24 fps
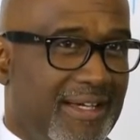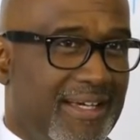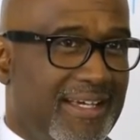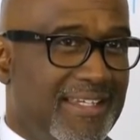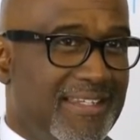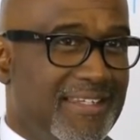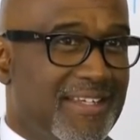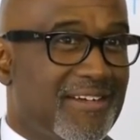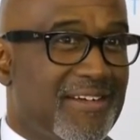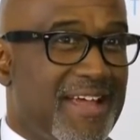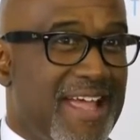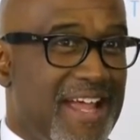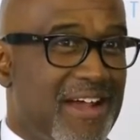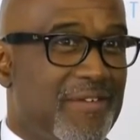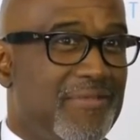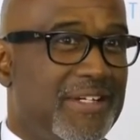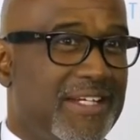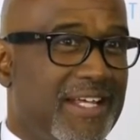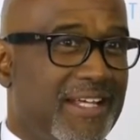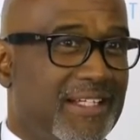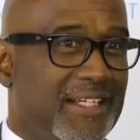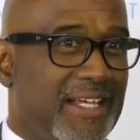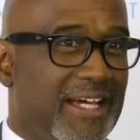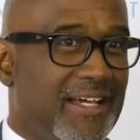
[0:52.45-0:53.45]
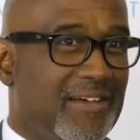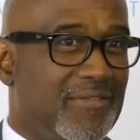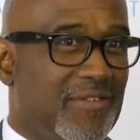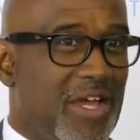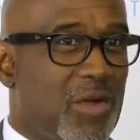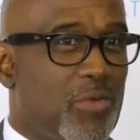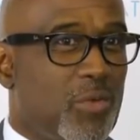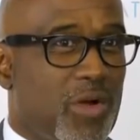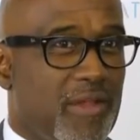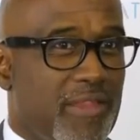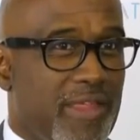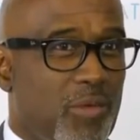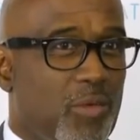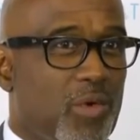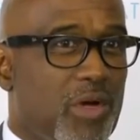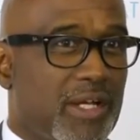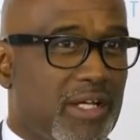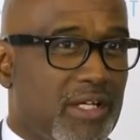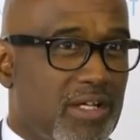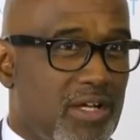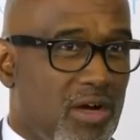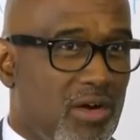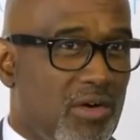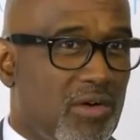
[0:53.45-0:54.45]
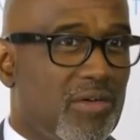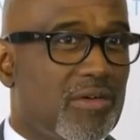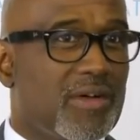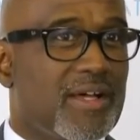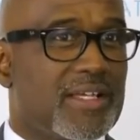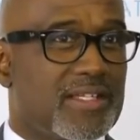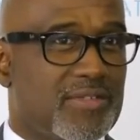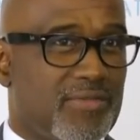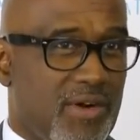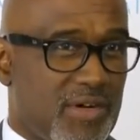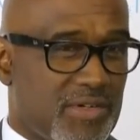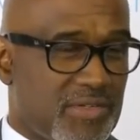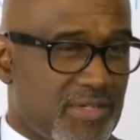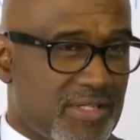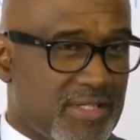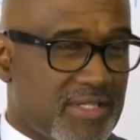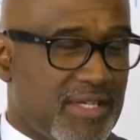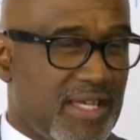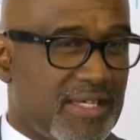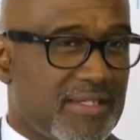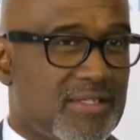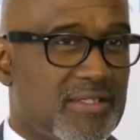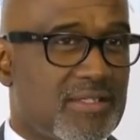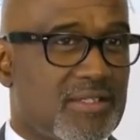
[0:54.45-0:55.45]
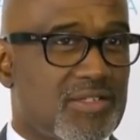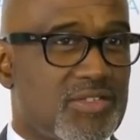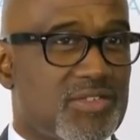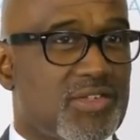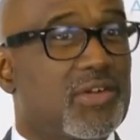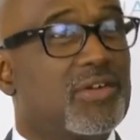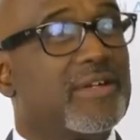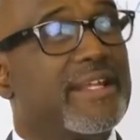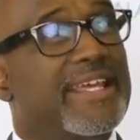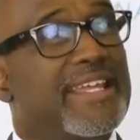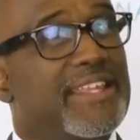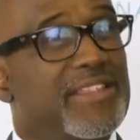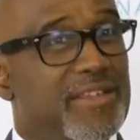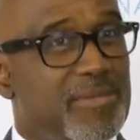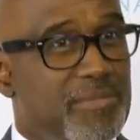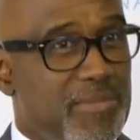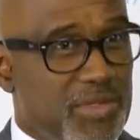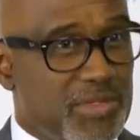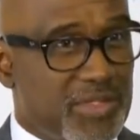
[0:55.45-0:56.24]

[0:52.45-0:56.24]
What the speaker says: in their everyday life and where they want to go as far as success is concerned in the